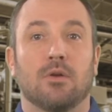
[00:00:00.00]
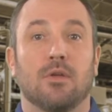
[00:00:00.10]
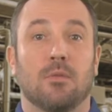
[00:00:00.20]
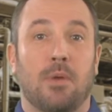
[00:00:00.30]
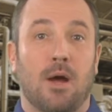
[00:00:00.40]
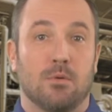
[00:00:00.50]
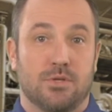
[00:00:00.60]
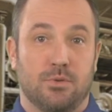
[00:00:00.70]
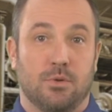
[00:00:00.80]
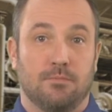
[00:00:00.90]
on the power
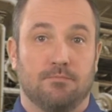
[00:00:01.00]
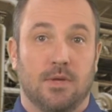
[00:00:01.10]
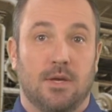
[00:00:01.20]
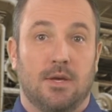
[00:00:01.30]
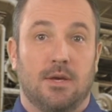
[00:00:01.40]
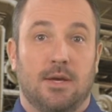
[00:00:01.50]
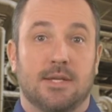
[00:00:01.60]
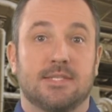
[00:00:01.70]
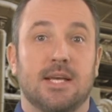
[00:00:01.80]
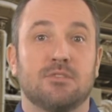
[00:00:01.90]
tool.
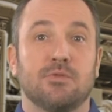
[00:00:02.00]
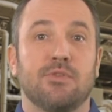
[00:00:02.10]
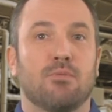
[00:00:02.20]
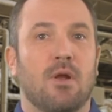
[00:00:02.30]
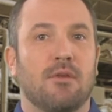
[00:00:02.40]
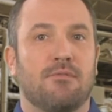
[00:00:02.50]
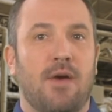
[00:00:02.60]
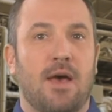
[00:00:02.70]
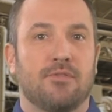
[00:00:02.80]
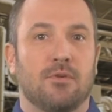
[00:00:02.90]
Accessories running
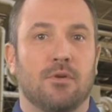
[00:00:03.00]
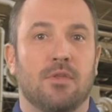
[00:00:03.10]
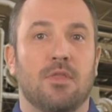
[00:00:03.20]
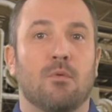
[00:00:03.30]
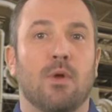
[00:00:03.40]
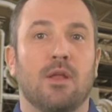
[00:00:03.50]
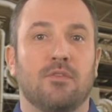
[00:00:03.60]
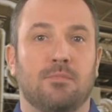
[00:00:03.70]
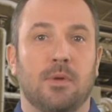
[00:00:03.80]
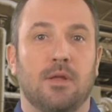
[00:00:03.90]
faster than their rated
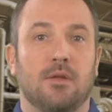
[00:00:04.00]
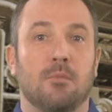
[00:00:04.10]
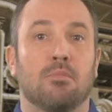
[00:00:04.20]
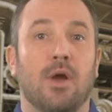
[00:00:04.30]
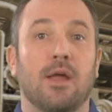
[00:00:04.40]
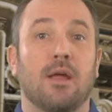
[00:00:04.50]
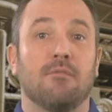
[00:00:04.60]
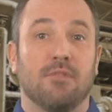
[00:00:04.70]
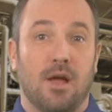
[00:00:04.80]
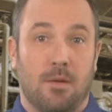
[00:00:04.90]
speed can break and
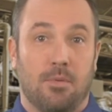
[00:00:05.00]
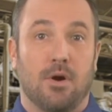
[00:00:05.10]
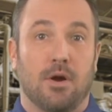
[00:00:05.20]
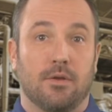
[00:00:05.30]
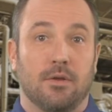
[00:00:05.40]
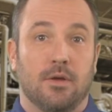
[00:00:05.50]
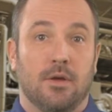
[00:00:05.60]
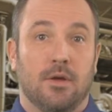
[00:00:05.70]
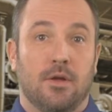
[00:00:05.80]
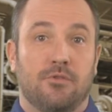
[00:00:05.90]
fly apart.
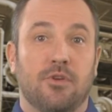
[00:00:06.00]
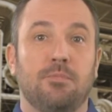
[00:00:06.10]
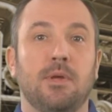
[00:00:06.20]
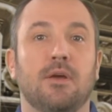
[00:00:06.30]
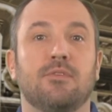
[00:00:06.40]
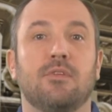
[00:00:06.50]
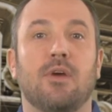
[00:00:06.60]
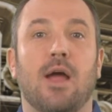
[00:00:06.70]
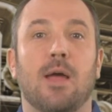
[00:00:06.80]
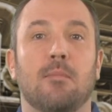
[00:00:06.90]
Just because the
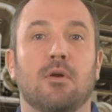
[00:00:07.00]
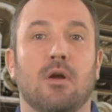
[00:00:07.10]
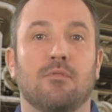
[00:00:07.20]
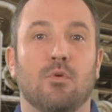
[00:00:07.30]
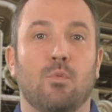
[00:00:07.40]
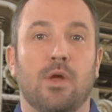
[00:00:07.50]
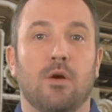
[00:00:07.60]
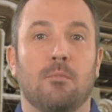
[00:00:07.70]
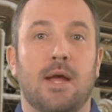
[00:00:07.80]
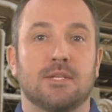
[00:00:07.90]
diameter of the wheel
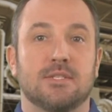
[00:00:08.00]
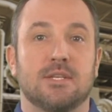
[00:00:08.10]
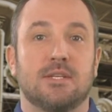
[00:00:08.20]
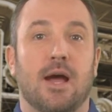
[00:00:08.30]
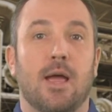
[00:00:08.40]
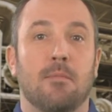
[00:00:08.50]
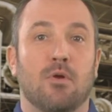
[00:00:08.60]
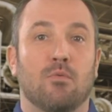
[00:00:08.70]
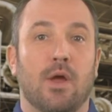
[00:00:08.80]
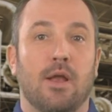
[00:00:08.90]
matches the diameter
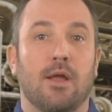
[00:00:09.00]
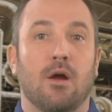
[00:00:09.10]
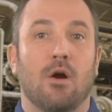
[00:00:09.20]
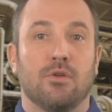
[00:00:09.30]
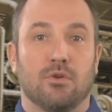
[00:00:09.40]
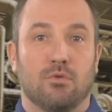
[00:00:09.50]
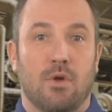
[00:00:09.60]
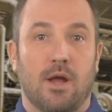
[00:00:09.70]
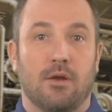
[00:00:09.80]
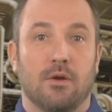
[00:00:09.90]
rating on your
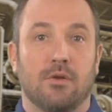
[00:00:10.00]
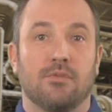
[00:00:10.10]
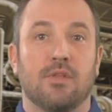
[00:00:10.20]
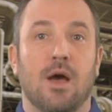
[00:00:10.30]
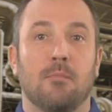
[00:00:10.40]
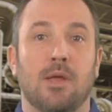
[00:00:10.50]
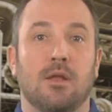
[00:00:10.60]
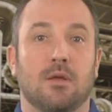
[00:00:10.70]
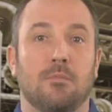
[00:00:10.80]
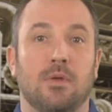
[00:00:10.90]
grinder does not mean it can be